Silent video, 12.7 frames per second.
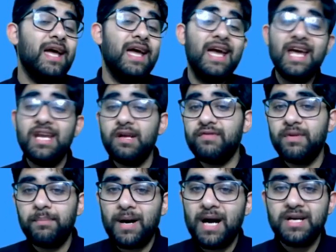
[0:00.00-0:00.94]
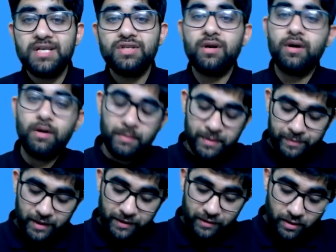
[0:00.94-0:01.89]
any of the parties or government
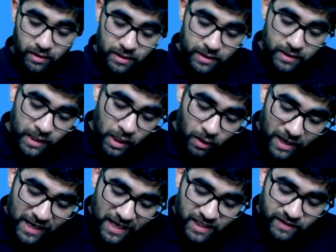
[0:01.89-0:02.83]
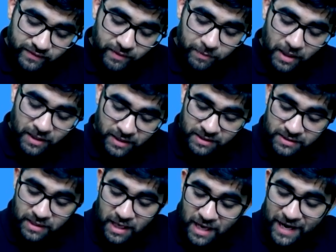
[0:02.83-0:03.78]
leader. Now, any of the parties
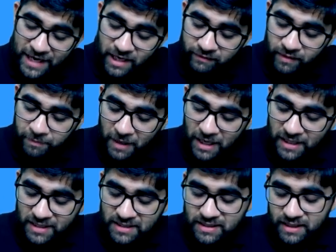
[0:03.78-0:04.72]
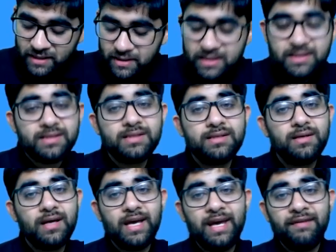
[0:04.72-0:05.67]
in this,
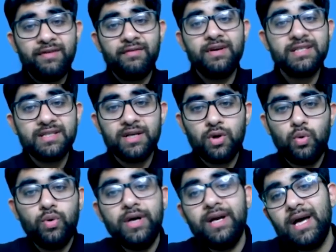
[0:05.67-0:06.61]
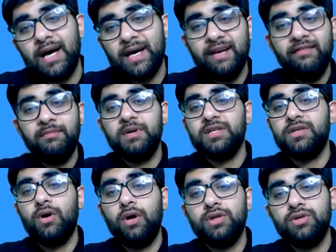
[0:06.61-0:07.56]
everyone is included, aggrieved person
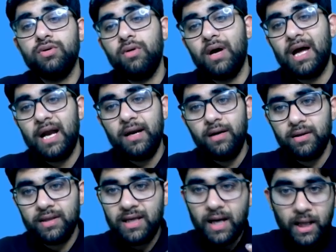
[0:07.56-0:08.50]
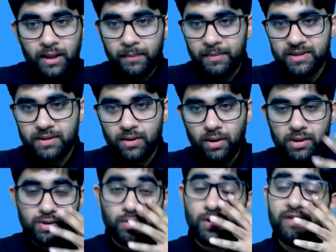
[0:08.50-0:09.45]
also and the other person
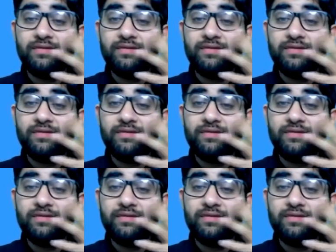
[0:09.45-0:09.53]
also, if